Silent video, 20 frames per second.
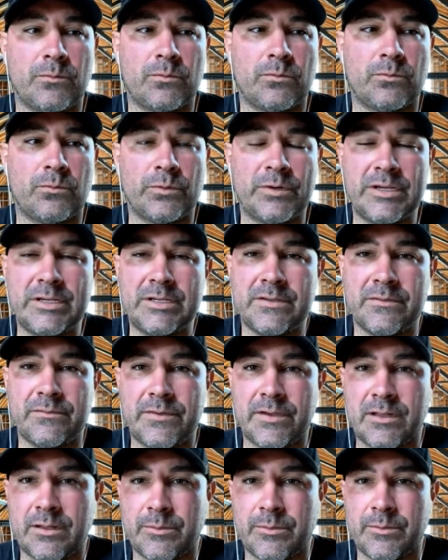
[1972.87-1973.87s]

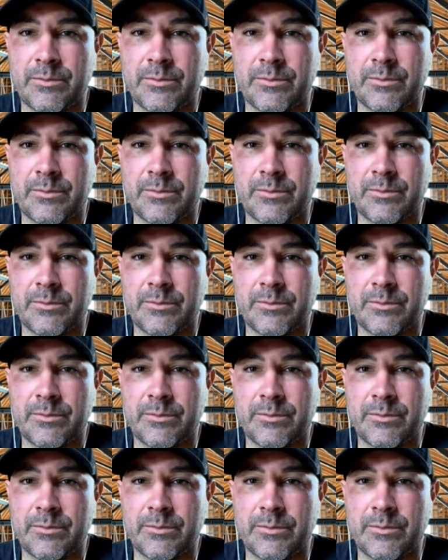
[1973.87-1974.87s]
redevelop some of those
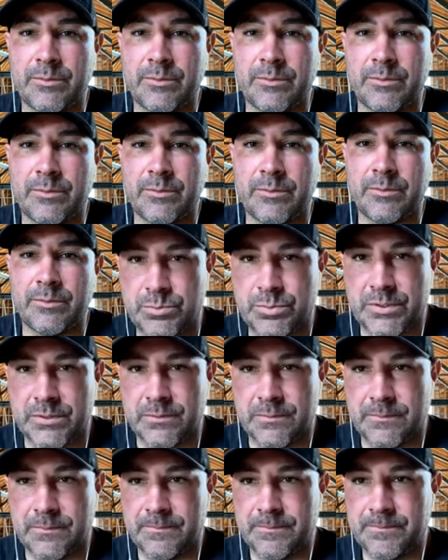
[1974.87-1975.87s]
relationships that you
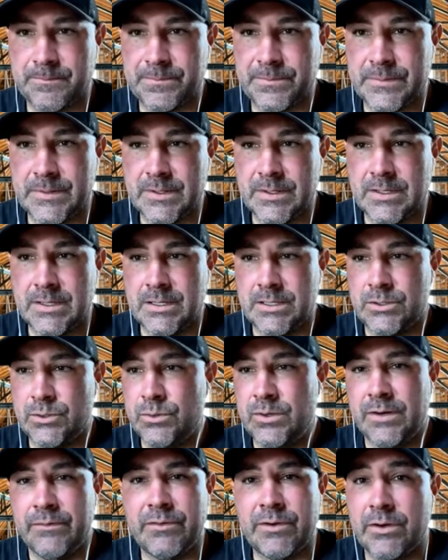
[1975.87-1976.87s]
built. You
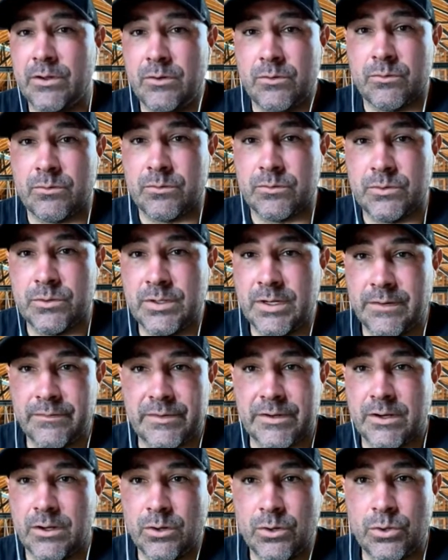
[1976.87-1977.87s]
never know. You never
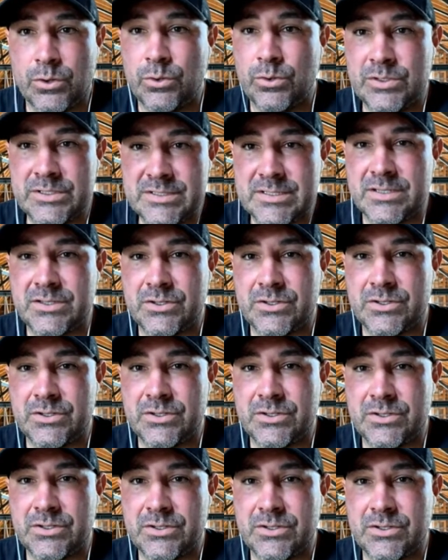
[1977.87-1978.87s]
know who is in your
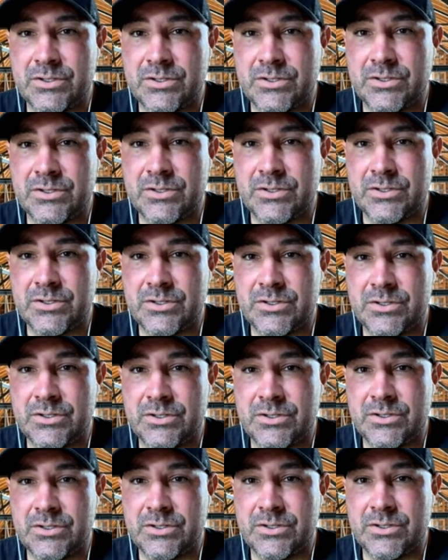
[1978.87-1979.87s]
network. You know,
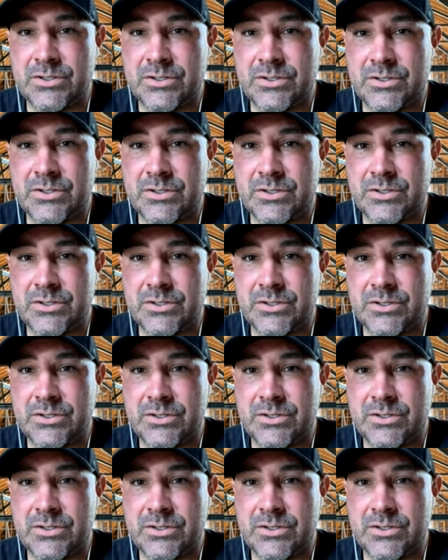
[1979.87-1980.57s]
there could be a fan